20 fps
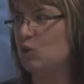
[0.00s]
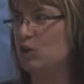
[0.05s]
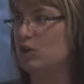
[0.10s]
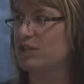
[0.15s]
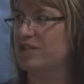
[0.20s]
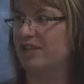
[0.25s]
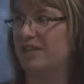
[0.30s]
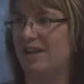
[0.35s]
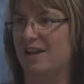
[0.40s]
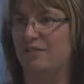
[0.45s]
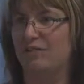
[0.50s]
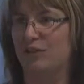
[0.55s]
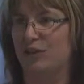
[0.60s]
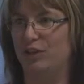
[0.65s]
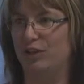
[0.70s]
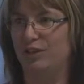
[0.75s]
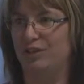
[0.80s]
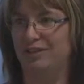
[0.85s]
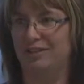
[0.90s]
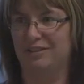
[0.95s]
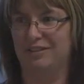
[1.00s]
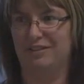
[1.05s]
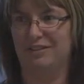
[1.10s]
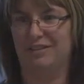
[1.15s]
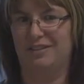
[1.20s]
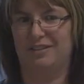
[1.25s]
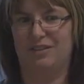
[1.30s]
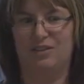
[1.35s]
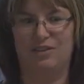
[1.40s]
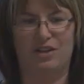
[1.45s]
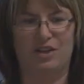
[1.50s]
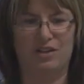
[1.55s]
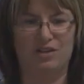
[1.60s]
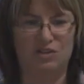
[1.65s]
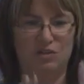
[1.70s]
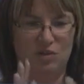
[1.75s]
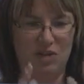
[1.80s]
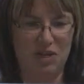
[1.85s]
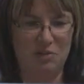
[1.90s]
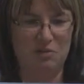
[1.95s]
work together. Okay,
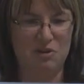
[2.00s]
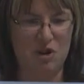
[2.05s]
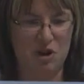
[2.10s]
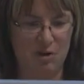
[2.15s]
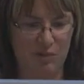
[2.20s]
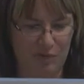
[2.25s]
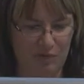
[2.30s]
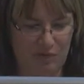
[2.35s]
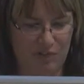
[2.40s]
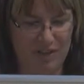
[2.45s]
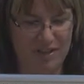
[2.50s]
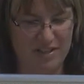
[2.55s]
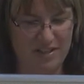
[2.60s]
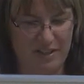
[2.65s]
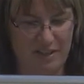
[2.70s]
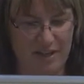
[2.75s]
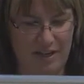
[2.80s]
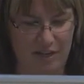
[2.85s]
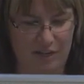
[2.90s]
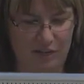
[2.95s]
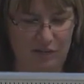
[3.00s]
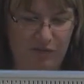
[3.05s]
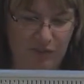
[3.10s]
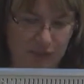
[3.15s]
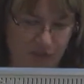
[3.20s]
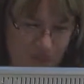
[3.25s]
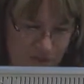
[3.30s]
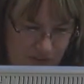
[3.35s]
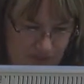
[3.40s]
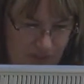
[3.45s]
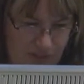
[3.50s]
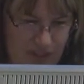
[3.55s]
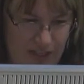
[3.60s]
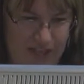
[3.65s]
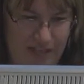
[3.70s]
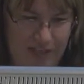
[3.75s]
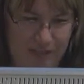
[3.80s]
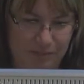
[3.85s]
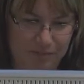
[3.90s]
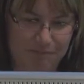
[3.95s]
so keep calm and fight together, fight for the
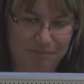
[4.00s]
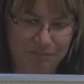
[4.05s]
client.